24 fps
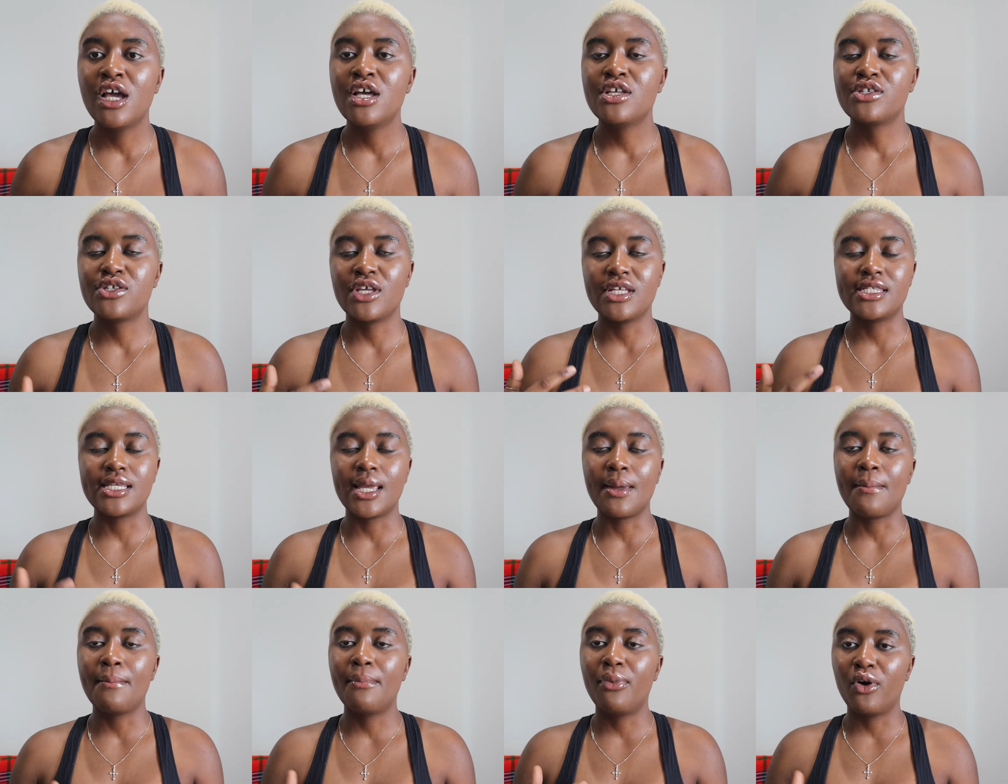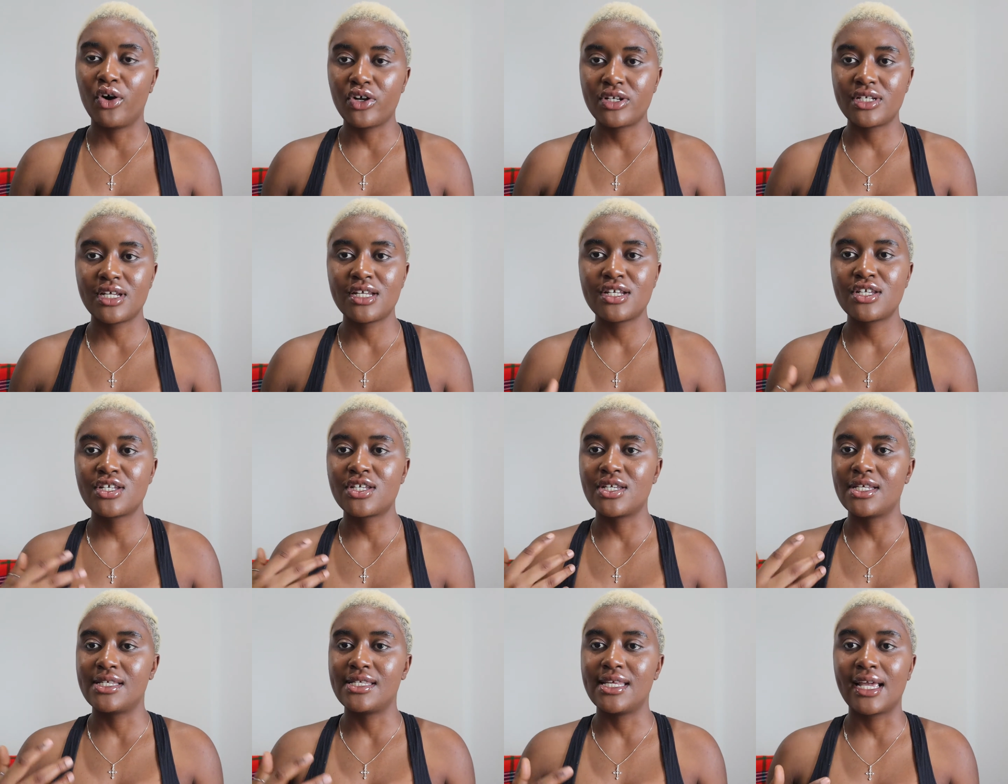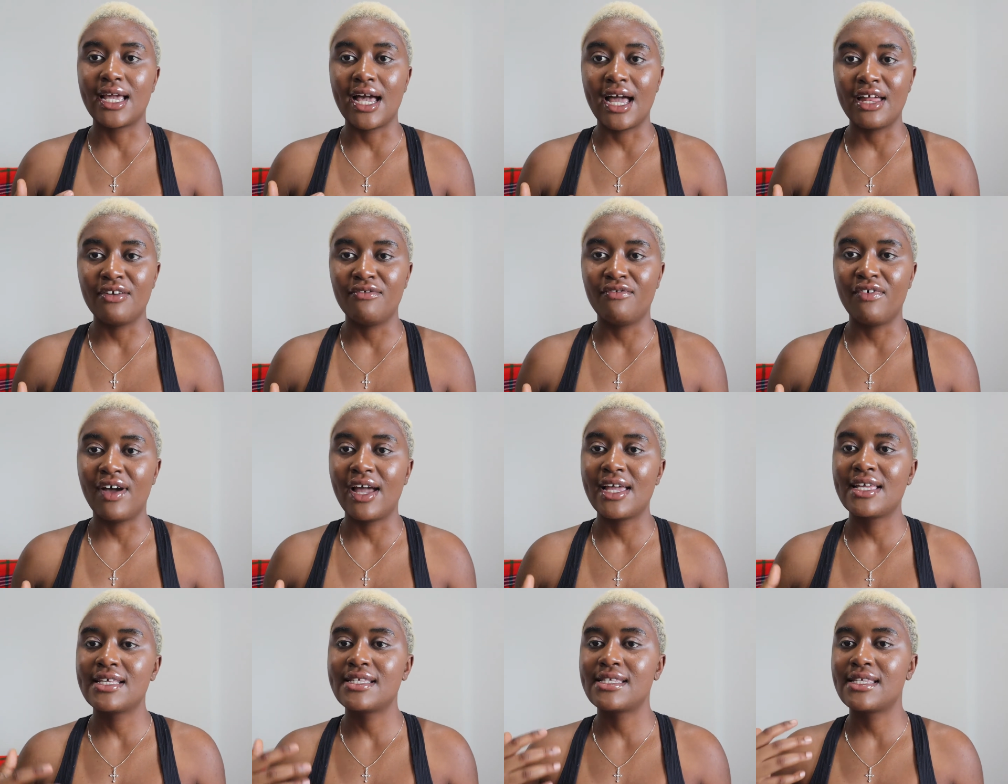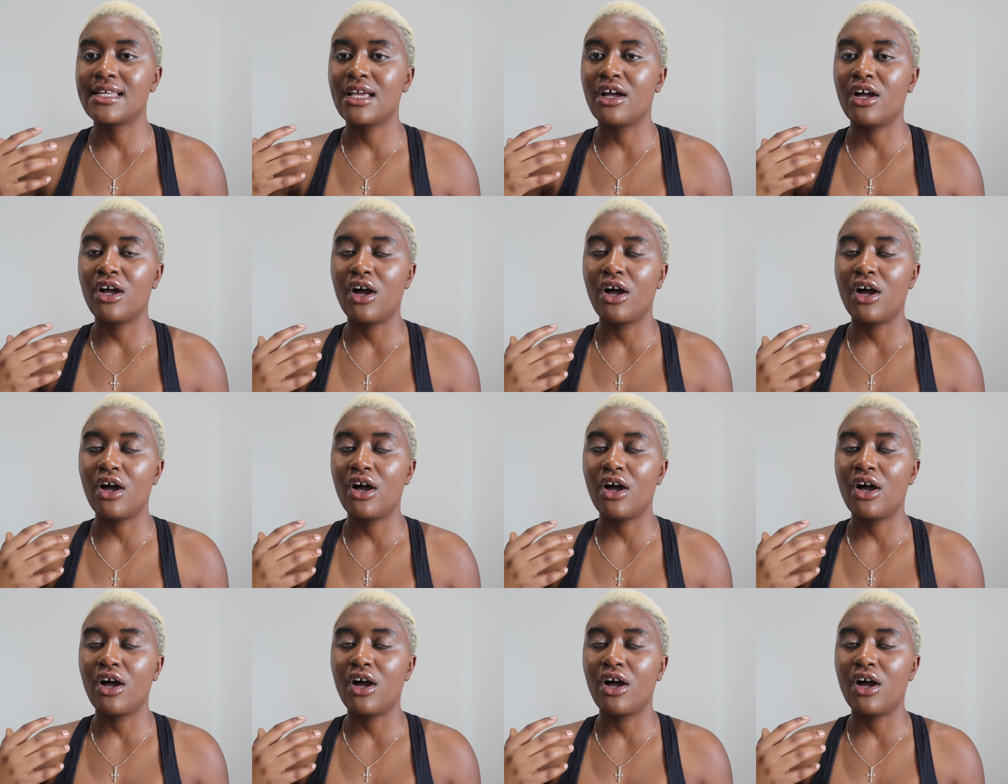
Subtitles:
So it's important to seek advice